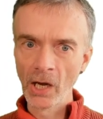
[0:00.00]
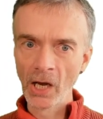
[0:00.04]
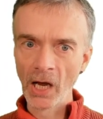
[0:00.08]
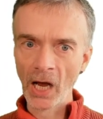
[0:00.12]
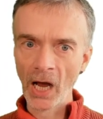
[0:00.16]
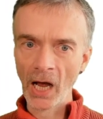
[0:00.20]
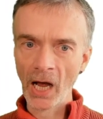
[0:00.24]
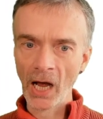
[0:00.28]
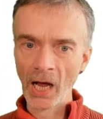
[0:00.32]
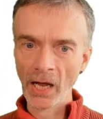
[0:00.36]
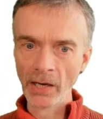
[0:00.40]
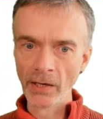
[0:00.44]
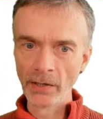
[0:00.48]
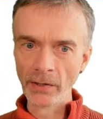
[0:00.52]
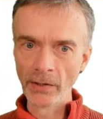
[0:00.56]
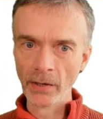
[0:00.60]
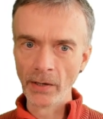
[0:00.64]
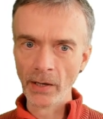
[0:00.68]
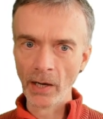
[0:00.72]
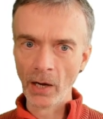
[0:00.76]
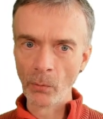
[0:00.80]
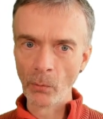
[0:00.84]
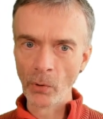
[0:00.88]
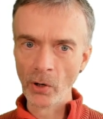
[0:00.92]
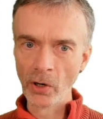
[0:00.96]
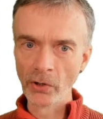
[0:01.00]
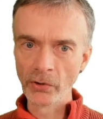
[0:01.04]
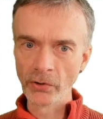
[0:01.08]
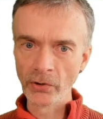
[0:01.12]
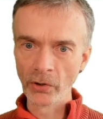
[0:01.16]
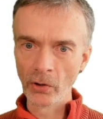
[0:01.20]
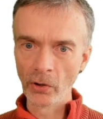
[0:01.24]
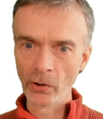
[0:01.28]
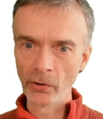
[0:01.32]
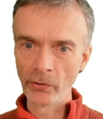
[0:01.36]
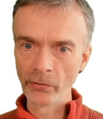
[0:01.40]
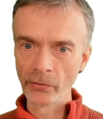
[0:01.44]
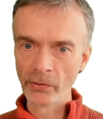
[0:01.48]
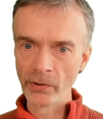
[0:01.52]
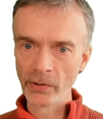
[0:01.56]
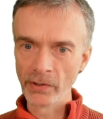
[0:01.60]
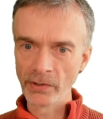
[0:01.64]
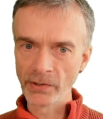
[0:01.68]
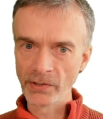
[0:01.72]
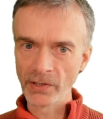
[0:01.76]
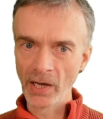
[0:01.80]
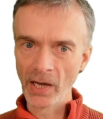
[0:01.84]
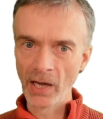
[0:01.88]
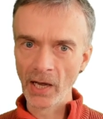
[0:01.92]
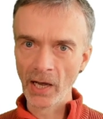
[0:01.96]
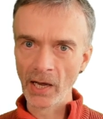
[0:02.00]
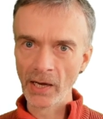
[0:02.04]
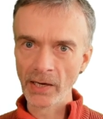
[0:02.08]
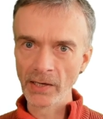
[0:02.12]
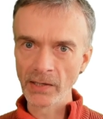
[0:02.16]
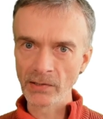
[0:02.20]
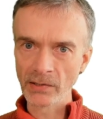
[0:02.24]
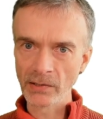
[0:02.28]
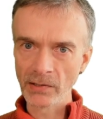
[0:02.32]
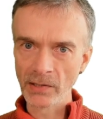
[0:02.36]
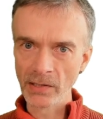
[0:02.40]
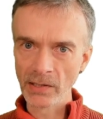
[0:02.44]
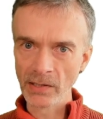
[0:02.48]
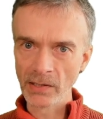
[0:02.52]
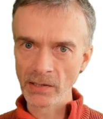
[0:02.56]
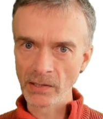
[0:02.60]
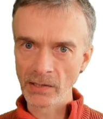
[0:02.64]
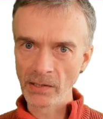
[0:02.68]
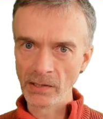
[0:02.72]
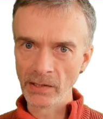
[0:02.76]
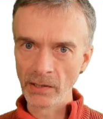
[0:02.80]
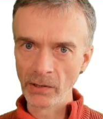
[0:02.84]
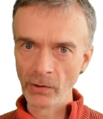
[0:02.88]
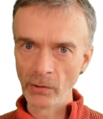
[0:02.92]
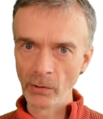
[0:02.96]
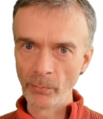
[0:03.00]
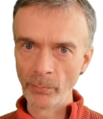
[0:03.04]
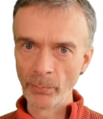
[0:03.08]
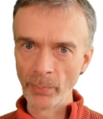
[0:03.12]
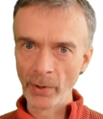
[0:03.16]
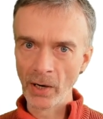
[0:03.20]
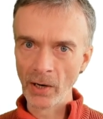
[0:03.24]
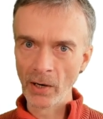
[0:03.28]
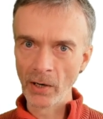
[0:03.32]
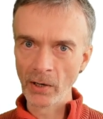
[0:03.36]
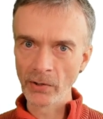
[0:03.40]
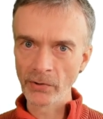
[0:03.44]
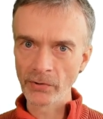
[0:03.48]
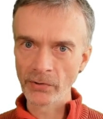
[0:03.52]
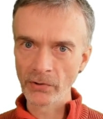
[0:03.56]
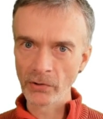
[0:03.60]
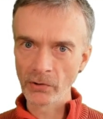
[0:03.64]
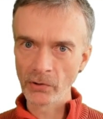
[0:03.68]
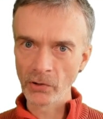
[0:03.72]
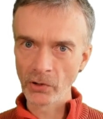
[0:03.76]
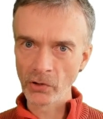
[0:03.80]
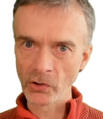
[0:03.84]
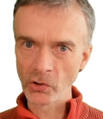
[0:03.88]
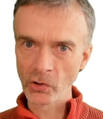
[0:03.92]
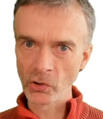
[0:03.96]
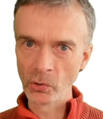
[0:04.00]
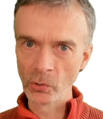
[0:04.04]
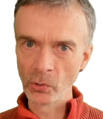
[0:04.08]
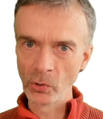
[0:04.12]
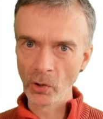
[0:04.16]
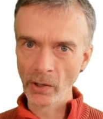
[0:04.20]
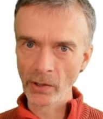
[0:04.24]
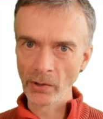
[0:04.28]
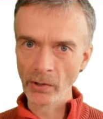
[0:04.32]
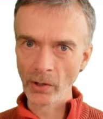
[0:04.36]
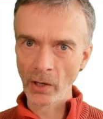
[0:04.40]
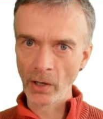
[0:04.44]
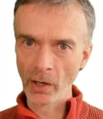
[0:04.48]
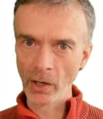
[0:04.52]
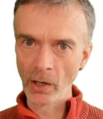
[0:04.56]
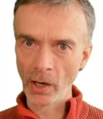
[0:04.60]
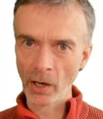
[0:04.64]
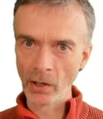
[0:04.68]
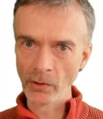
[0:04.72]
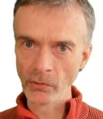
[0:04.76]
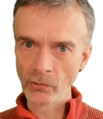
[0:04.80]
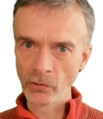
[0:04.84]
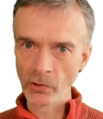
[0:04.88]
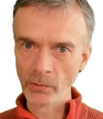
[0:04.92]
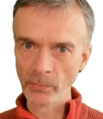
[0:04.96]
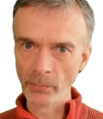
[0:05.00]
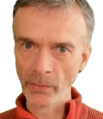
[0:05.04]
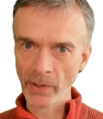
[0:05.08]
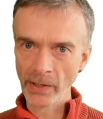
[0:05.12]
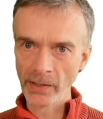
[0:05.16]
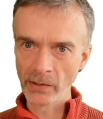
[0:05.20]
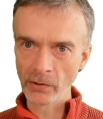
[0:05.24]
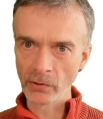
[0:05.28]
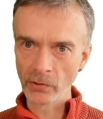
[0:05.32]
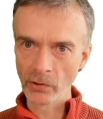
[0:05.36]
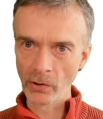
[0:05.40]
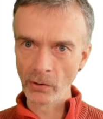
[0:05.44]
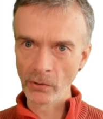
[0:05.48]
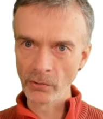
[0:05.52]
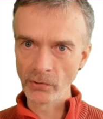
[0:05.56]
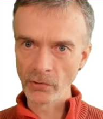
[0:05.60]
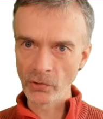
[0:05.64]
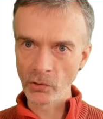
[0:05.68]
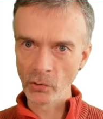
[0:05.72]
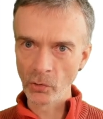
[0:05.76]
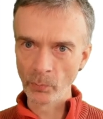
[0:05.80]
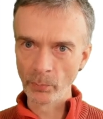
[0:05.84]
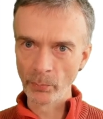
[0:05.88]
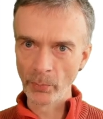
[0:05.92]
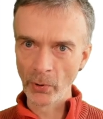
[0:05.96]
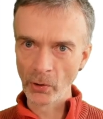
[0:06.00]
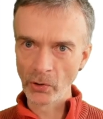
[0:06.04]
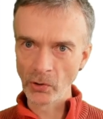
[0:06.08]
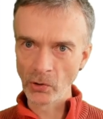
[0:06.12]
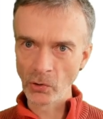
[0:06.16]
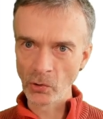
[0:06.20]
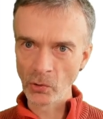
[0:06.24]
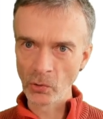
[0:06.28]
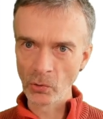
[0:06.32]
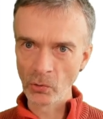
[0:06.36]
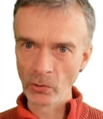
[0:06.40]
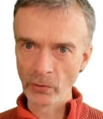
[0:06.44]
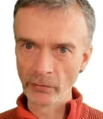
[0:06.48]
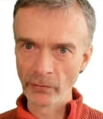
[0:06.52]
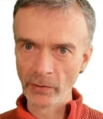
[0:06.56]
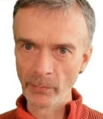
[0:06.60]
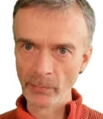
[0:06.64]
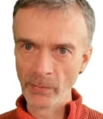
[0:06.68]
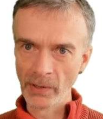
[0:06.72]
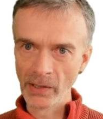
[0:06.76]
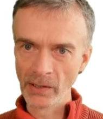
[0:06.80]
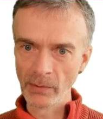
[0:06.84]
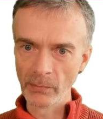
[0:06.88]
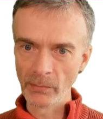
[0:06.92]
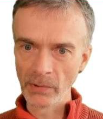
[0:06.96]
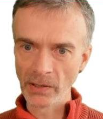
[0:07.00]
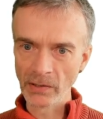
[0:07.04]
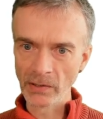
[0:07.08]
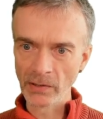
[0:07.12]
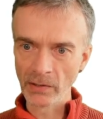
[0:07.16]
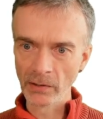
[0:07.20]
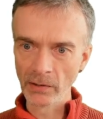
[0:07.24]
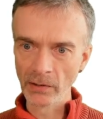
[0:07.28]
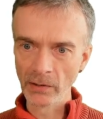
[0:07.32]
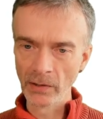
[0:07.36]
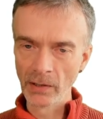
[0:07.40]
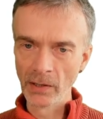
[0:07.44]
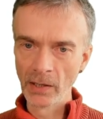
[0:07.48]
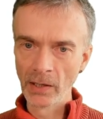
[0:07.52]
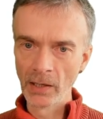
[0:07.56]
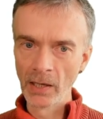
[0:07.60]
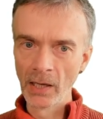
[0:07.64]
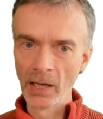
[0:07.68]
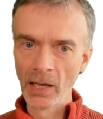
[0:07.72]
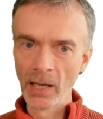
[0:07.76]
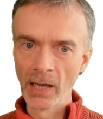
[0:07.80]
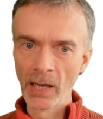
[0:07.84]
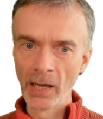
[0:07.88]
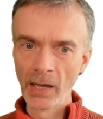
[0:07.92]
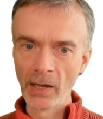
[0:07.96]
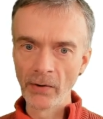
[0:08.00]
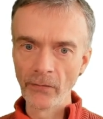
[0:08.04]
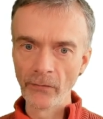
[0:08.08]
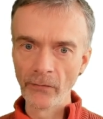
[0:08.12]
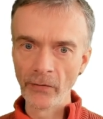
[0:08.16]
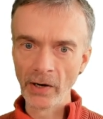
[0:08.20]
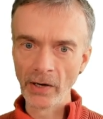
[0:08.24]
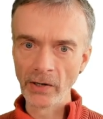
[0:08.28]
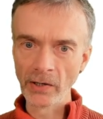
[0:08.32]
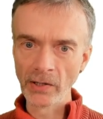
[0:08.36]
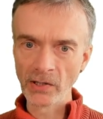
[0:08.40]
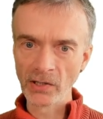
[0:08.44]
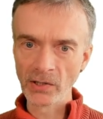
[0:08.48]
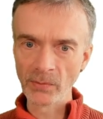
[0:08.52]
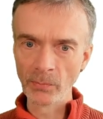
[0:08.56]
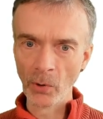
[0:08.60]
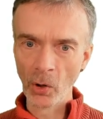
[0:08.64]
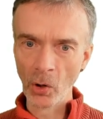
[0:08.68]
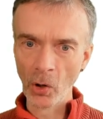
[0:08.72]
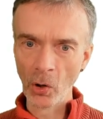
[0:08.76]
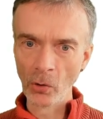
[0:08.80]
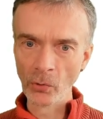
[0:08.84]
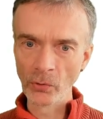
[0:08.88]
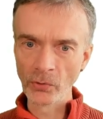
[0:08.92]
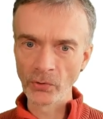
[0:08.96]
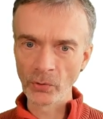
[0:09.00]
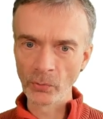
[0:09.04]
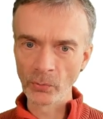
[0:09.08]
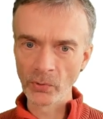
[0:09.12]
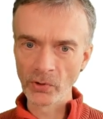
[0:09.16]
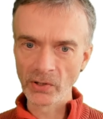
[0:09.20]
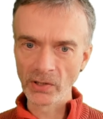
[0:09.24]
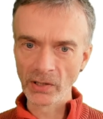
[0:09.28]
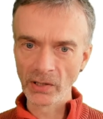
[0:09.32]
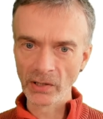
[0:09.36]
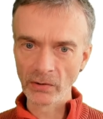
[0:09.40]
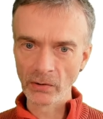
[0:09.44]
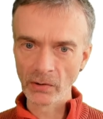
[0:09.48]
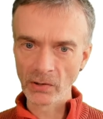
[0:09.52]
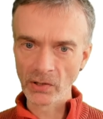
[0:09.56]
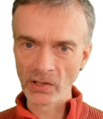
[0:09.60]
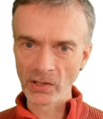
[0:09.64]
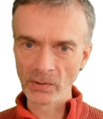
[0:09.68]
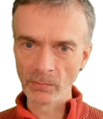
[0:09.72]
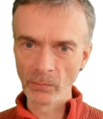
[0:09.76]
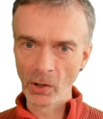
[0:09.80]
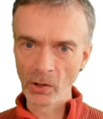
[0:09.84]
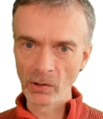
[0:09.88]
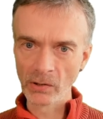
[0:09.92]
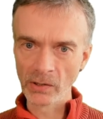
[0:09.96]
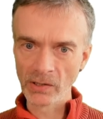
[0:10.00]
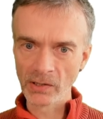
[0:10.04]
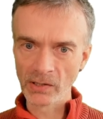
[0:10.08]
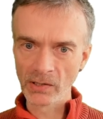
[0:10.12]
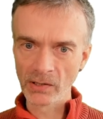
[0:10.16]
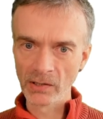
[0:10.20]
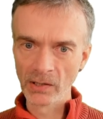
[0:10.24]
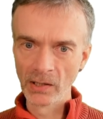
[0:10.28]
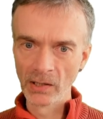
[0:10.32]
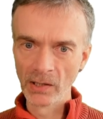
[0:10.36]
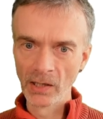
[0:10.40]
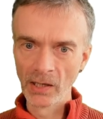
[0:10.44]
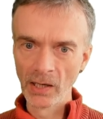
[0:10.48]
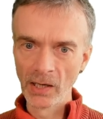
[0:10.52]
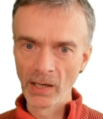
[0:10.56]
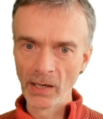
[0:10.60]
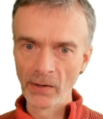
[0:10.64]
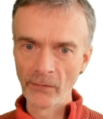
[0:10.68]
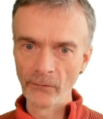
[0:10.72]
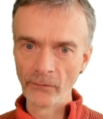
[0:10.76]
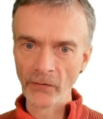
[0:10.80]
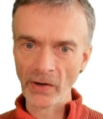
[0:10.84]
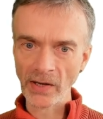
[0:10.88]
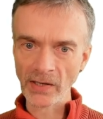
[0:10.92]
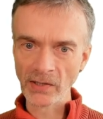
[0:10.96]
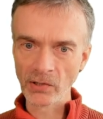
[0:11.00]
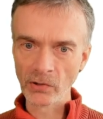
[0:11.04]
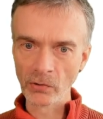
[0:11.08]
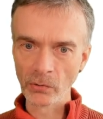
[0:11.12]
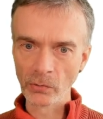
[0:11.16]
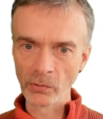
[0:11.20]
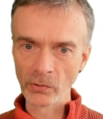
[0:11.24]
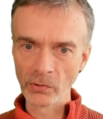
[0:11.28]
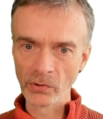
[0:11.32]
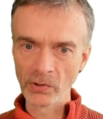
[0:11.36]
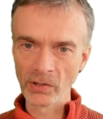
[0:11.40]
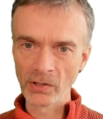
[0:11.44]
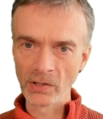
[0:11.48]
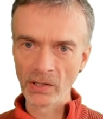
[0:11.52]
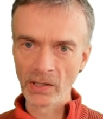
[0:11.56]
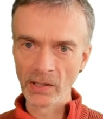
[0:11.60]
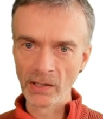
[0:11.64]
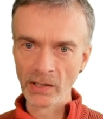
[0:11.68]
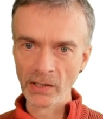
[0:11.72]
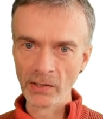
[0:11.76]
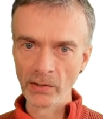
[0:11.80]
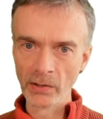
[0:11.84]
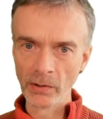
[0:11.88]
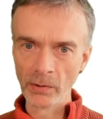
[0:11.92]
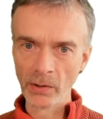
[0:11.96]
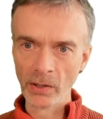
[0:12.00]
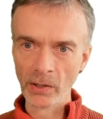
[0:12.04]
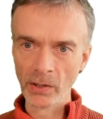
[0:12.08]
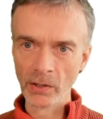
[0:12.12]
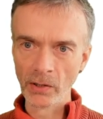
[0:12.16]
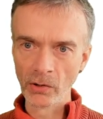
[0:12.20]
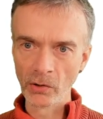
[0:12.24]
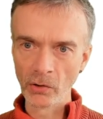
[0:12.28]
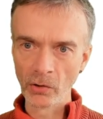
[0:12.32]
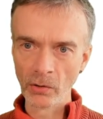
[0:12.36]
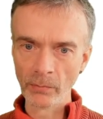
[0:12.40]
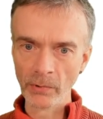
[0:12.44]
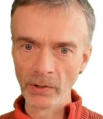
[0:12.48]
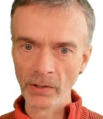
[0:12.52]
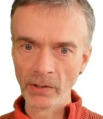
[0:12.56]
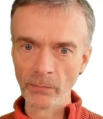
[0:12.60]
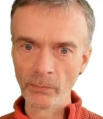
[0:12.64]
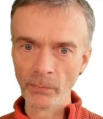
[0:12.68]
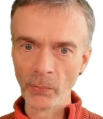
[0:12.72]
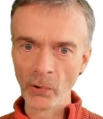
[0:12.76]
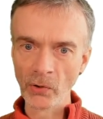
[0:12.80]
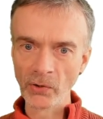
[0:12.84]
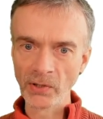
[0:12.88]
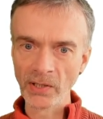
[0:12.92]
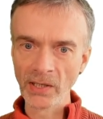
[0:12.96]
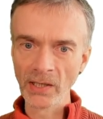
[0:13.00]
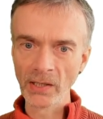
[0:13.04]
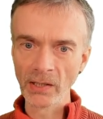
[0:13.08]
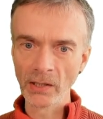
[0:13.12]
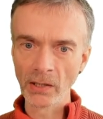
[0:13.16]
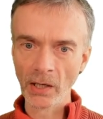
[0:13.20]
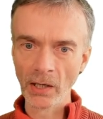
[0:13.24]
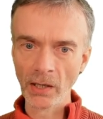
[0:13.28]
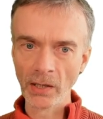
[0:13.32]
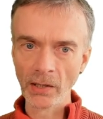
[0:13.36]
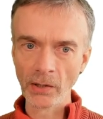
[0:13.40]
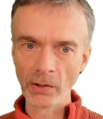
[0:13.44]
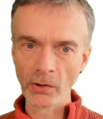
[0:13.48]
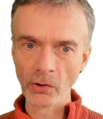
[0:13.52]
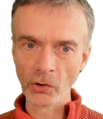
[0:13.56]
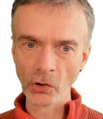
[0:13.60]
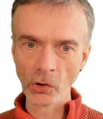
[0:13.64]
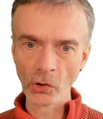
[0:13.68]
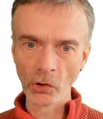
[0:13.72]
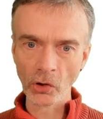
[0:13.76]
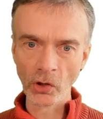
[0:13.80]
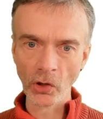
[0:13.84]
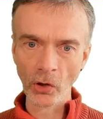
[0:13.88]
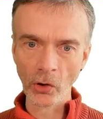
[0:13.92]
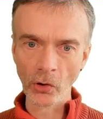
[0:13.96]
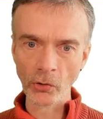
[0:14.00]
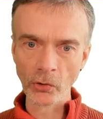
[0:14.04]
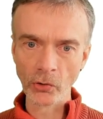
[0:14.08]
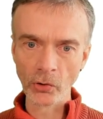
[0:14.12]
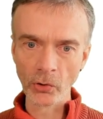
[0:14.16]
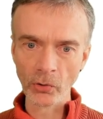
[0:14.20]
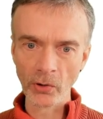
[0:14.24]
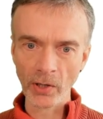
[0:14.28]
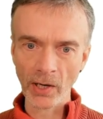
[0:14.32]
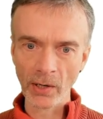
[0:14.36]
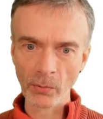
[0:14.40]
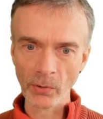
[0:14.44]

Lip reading: And a word on the size, these little bars are just 200 microns, so 0.2 of a millimeter, very small. So we're seeing the smallest vessels in the human body. You cannot do that